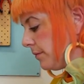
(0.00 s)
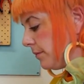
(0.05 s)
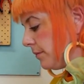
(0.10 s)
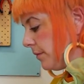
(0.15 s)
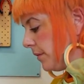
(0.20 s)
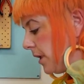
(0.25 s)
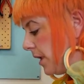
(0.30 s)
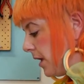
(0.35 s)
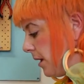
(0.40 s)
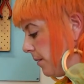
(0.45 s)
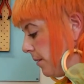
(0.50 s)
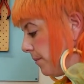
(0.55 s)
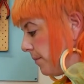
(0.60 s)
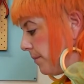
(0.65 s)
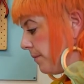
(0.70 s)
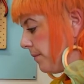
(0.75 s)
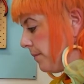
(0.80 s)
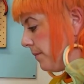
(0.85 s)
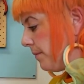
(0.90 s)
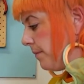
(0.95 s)
Yeah,
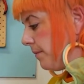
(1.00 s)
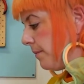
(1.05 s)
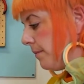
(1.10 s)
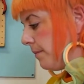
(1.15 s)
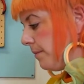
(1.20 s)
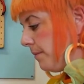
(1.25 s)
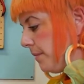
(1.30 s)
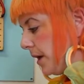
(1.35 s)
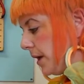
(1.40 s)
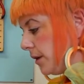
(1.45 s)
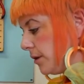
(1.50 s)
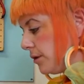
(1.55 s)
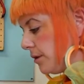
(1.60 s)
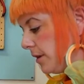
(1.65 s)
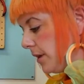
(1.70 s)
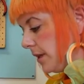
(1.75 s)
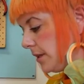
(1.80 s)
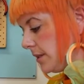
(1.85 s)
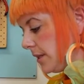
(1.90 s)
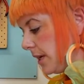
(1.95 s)
make sure
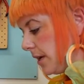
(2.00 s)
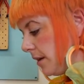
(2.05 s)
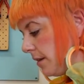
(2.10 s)
they're set